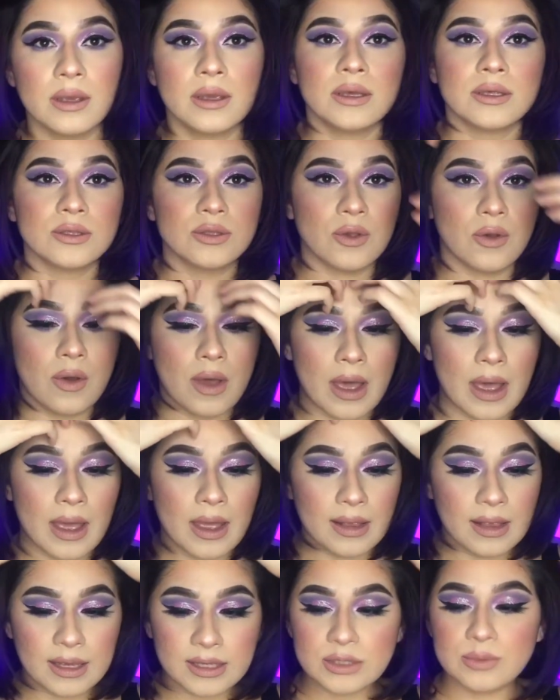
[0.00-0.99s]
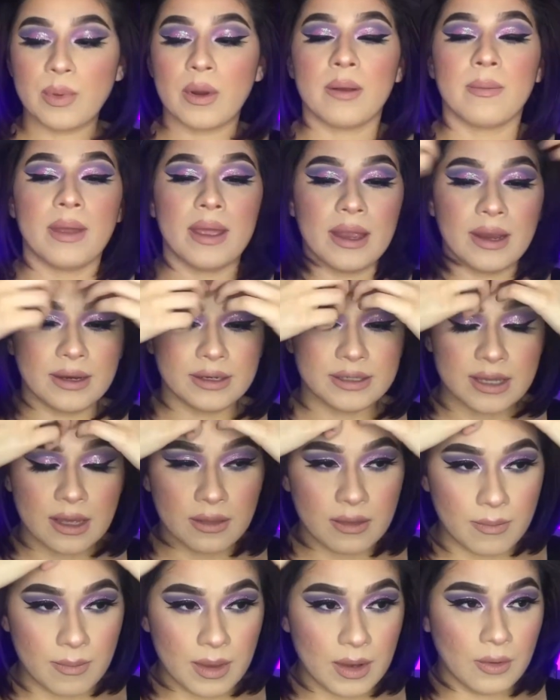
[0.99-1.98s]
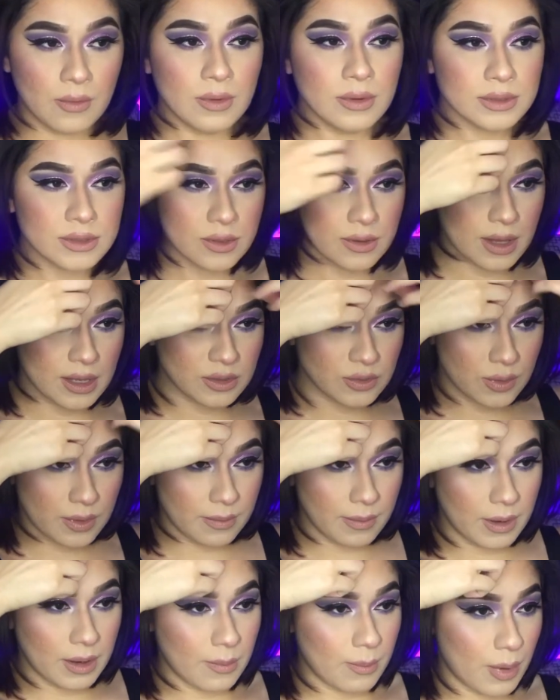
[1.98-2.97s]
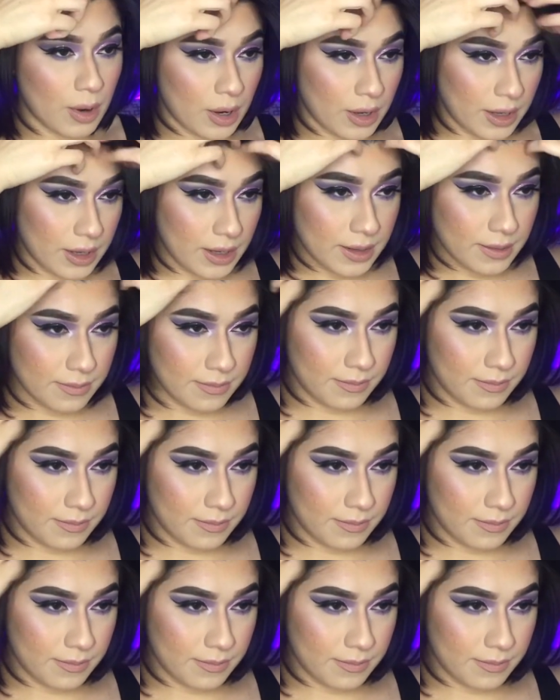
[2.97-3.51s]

So I like to part my hair down the middle, so that's where I'm going to part it.